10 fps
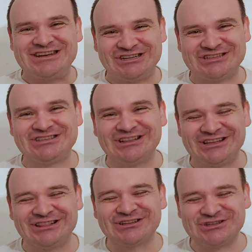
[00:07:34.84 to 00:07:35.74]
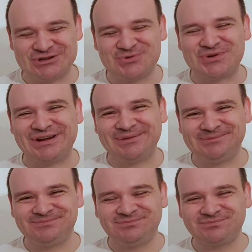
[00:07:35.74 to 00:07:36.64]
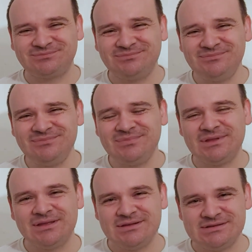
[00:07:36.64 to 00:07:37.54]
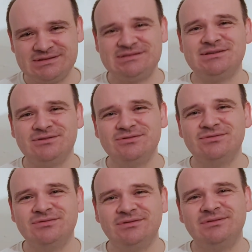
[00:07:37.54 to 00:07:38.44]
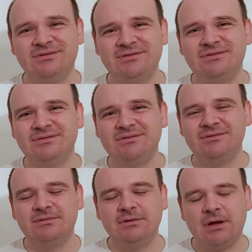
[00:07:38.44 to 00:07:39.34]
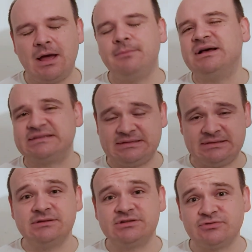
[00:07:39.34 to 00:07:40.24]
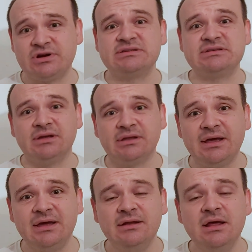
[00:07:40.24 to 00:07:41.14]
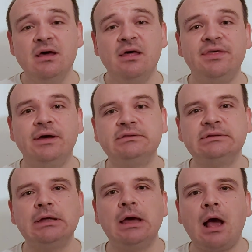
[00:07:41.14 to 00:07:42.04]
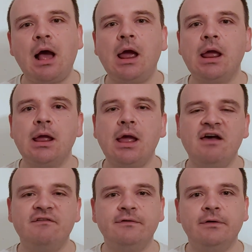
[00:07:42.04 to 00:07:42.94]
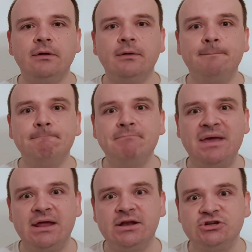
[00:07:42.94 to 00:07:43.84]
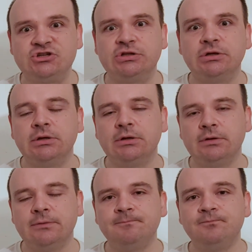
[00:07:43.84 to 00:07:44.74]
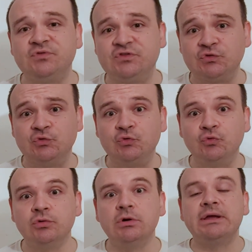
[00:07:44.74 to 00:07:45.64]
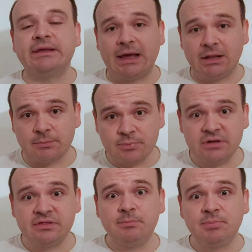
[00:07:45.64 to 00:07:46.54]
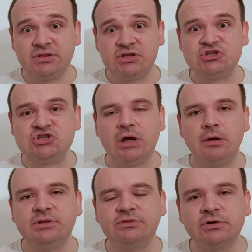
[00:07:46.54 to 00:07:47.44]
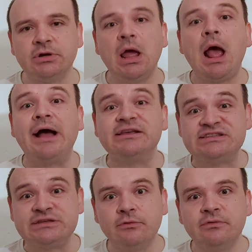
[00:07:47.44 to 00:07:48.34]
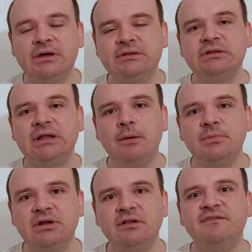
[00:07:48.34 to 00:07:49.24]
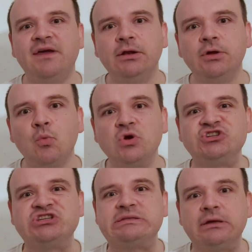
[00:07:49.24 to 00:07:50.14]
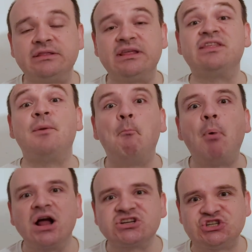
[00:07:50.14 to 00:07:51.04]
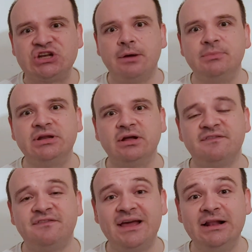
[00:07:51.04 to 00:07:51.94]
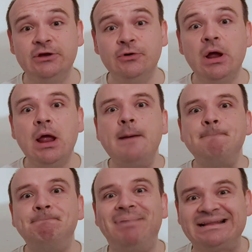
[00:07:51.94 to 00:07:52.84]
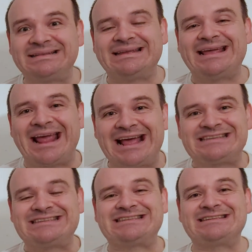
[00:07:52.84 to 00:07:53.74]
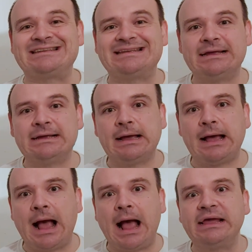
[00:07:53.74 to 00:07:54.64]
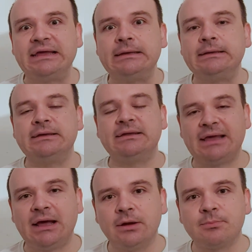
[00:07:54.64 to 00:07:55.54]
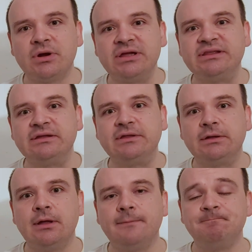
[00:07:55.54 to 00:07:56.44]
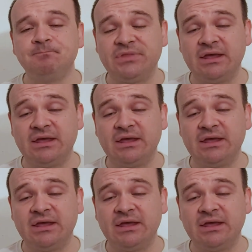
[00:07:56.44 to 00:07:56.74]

Just a little joke. So, I must stress again that uh, I have uh, managed to uh, to calibrate the potentiometer. I saw that nominal value, which is not the Bosch nominal value, but as I calibrated the,